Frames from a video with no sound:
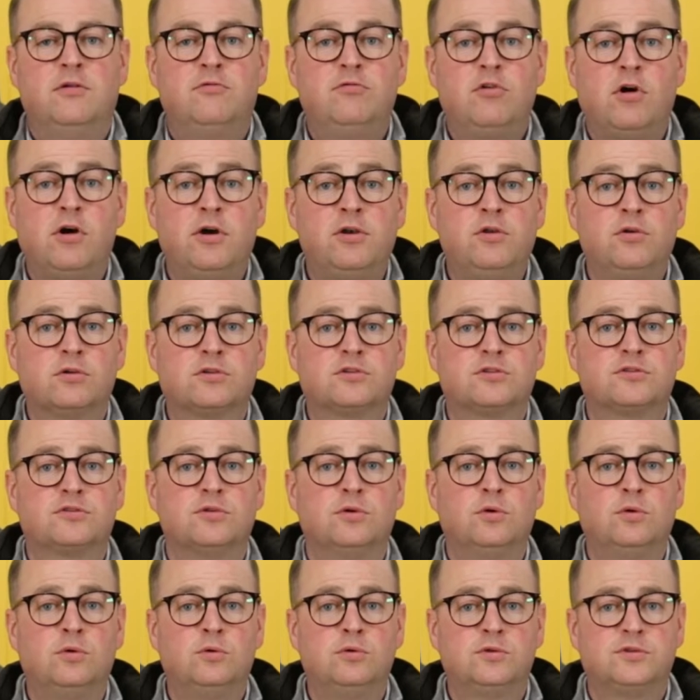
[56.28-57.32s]
The Rhinox
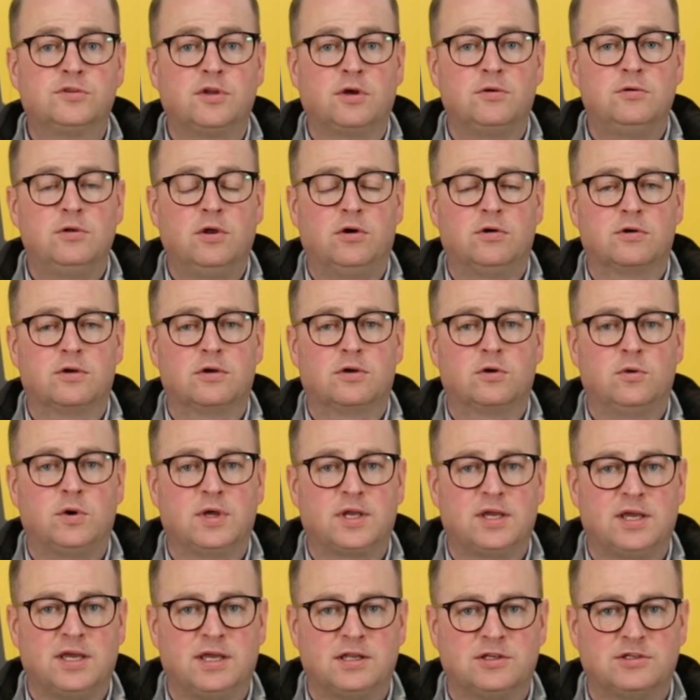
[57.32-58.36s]
Also Lock
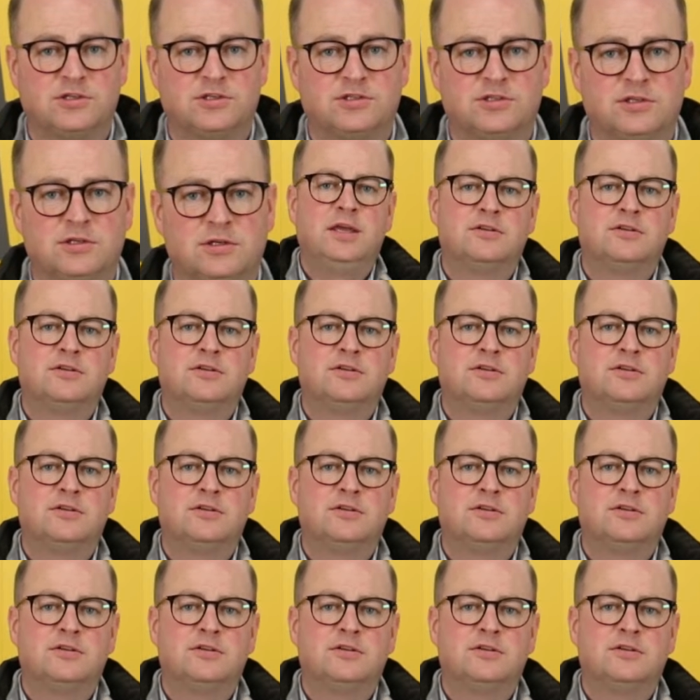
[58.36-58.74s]
Quick Itch